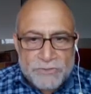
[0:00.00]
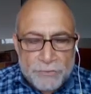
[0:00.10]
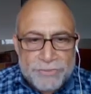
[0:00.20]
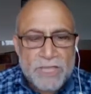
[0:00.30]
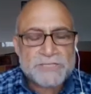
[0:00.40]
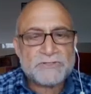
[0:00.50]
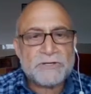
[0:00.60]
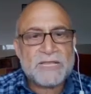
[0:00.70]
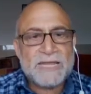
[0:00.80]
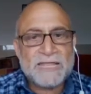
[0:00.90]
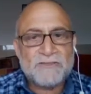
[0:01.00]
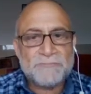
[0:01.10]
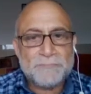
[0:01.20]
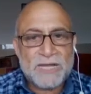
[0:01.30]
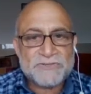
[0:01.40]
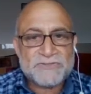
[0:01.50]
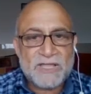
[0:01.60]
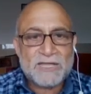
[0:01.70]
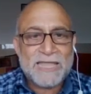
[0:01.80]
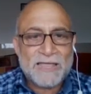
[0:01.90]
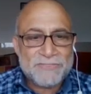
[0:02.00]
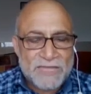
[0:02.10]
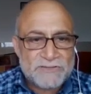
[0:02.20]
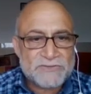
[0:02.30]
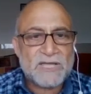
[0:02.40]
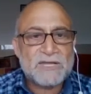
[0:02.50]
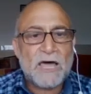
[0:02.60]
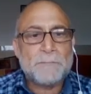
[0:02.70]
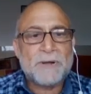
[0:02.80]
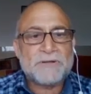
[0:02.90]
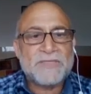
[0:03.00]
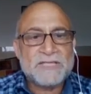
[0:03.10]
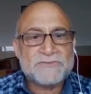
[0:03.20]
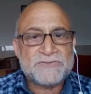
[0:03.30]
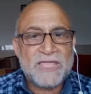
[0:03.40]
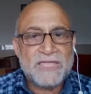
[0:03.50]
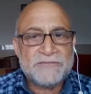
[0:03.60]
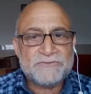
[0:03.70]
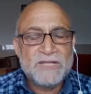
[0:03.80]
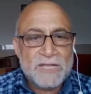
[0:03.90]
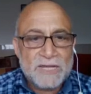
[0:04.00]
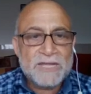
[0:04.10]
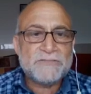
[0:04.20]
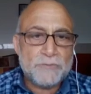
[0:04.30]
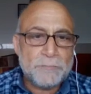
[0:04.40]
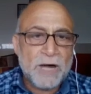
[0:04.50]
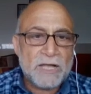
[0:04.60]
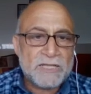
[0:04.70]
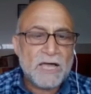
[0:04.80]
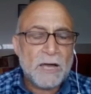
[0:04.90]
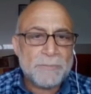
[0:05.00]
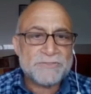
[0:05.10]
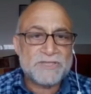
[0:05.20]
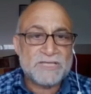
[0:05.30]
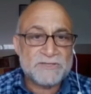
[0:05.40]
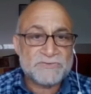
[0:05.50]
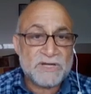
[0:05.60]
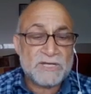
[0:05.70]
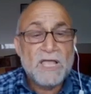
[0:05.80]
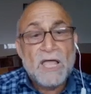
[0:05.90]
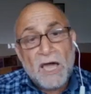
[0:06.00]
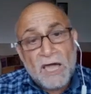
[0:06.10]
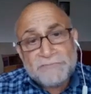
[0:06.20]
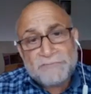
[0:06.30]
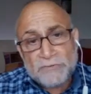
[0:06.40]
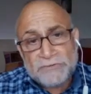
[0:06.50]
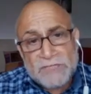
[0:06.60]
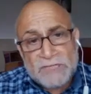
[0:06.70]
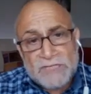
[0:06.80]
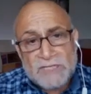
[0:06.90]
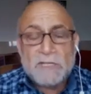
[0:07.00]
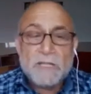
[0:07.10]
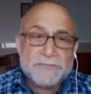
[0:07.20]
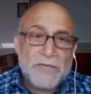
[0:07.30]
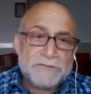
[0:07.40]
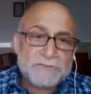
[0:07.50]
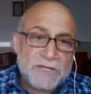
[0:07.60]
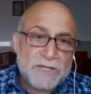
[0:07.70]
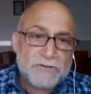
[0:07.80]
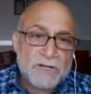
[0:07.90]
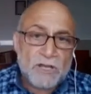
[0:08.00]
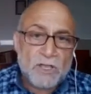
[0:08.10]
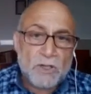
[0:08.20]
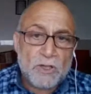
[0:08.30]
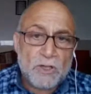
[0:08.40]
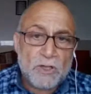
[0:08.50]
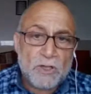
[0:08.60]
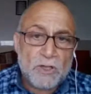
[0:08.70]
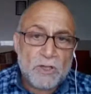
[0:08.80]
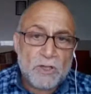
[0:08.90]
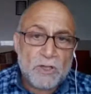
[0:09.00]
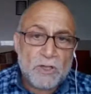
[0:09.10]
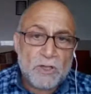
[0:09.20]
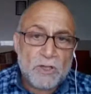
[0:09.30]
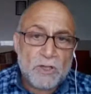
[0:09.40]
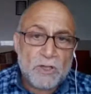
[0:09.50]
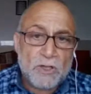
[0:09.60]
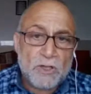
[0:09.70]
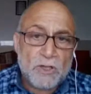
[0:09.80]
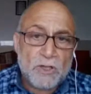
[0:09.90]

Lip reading: on the historic land of Palestine, and that is an apartheid state led by apartheid Israel. Unfortunately, the international community